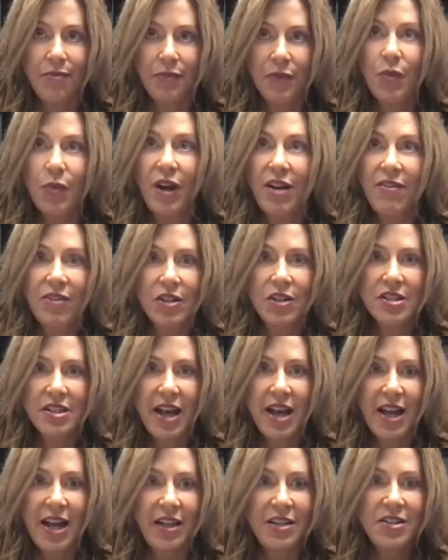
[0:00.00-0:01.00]
when I first
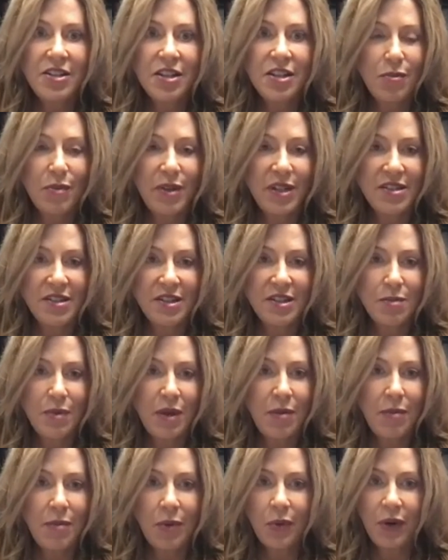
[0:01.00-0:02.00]
got into the business,
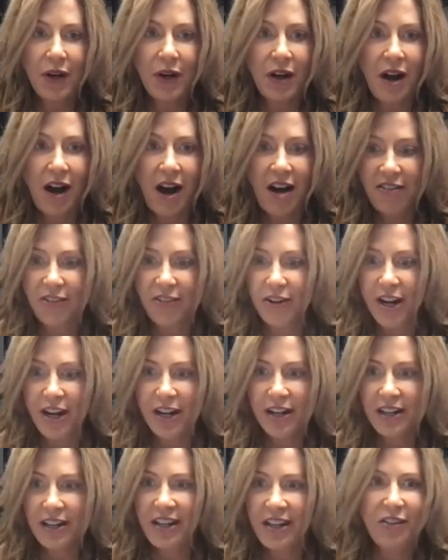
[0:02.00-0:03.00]
people were
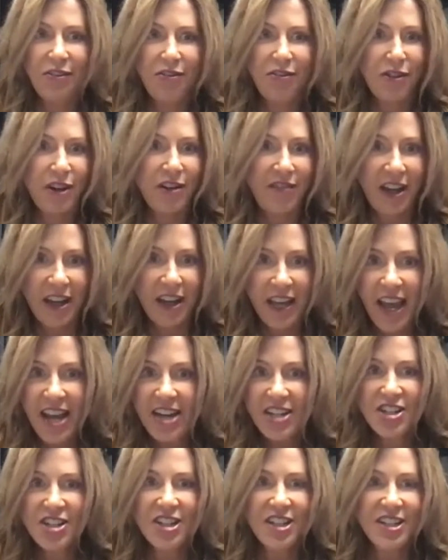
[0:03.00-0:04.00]
offering, you know, free
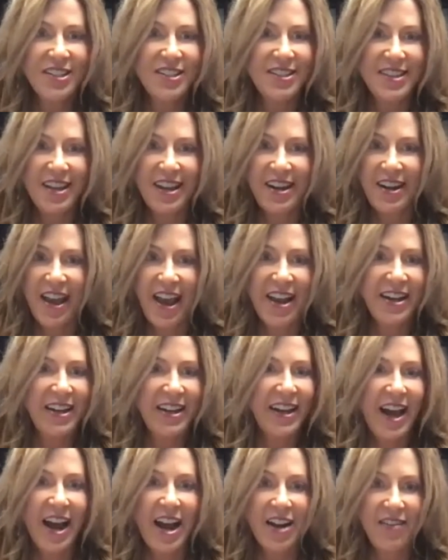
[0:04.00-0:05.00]
vacations and any
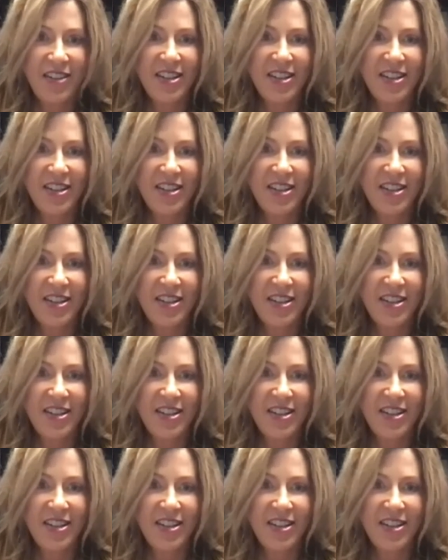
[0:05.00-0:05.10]
kind of